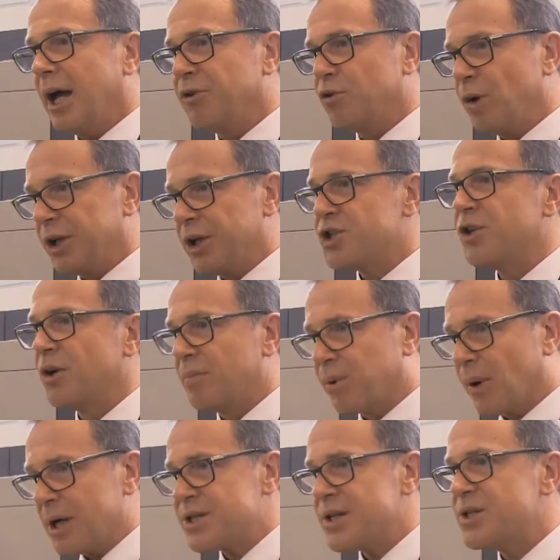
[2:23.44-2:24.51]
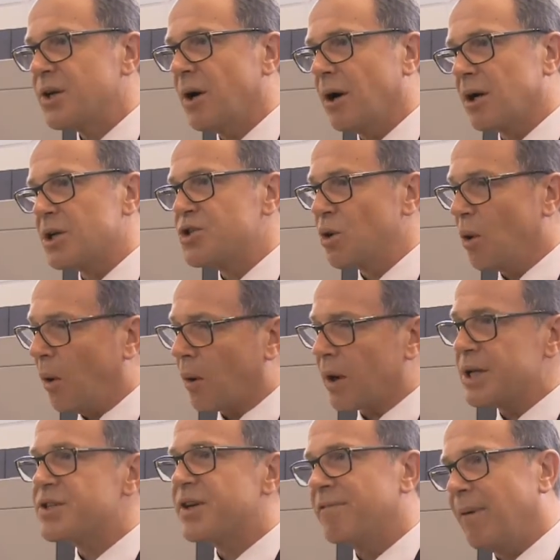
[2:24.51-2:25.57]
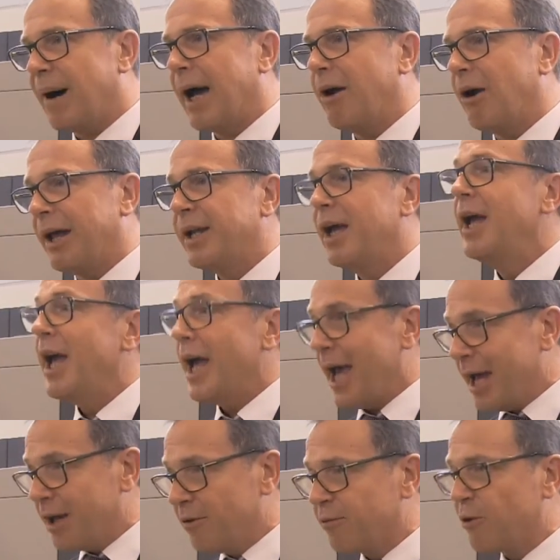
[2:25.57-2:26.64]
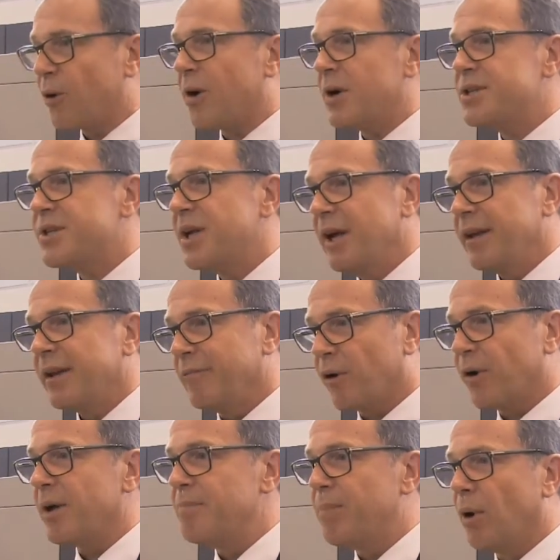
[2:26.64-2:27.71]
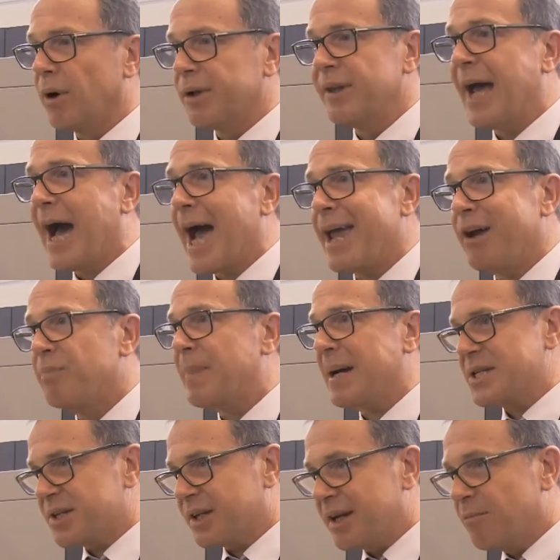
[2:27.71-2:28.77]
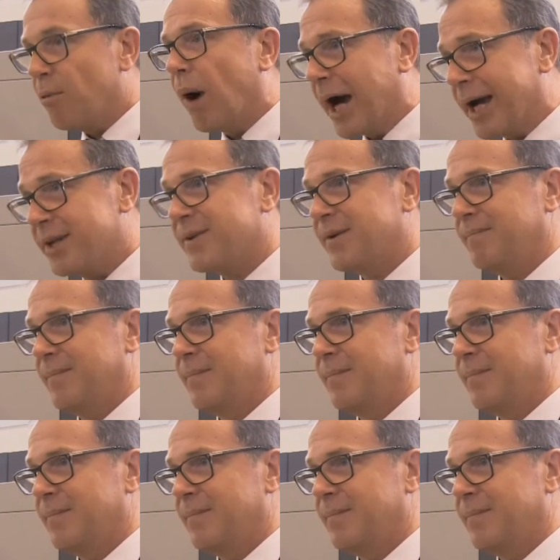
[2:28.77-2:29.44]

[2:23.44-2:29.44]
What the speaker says: 2 additional process colors, so orange and violet, and of course, the very important high opacity white.